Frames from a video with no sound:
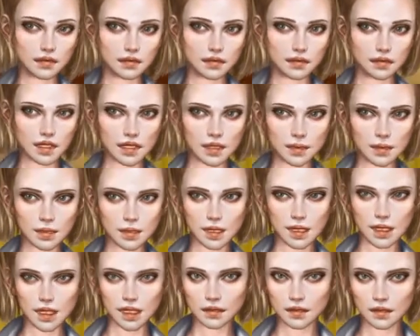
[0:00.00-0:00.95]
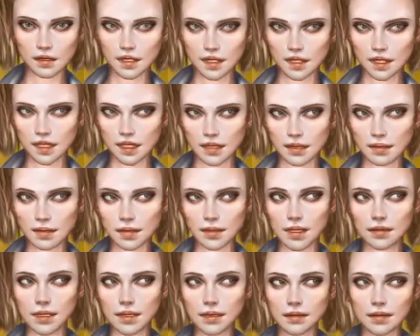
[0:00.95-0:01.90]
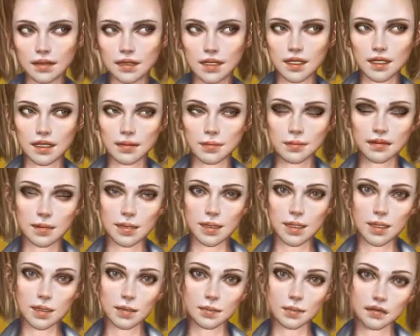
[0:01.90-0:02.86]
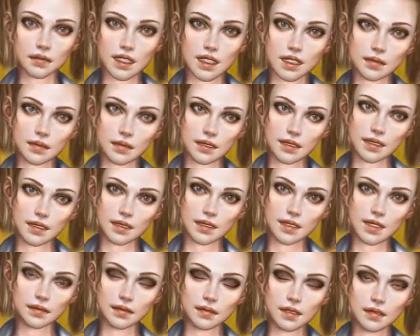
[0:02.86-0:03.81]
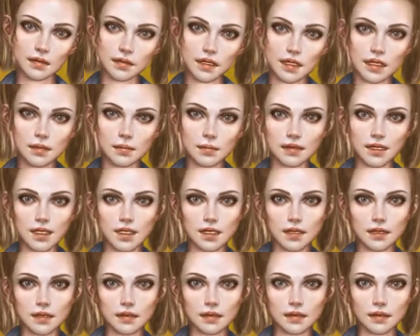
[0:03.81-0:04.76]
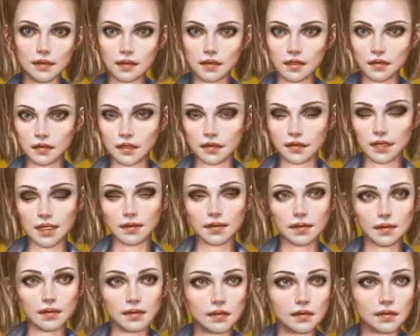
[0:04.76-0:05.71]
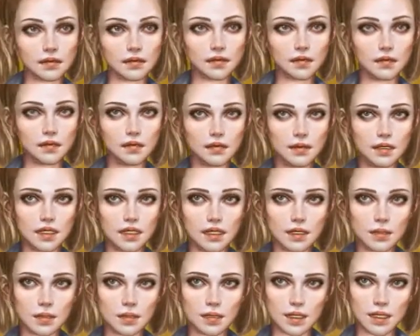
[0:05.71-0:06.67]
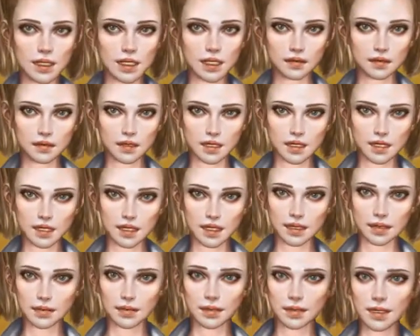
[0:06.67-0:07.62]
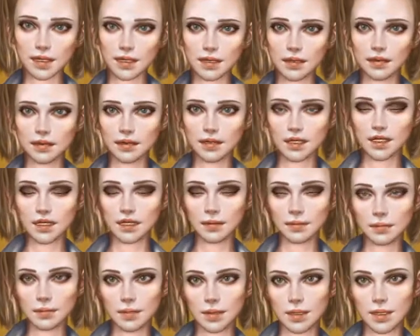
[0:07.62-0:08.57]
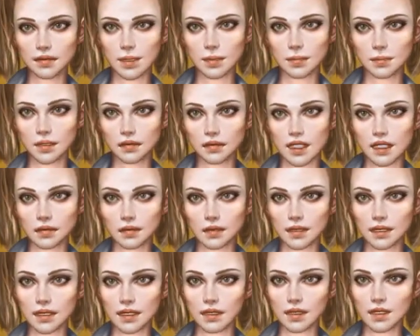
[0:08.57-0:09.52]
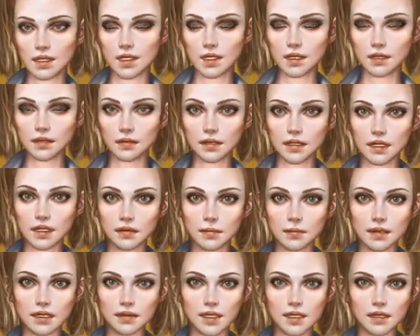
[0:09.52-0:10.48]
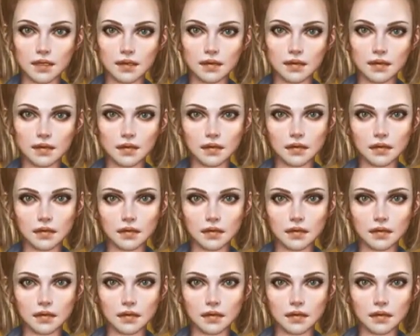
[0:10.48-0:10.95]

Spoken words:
Traditional continental breakfast is served daily at Pearl Hotel, featuring fresh coffee and fruit. There is a great range of international restaurants, shops and bars just a short walk away.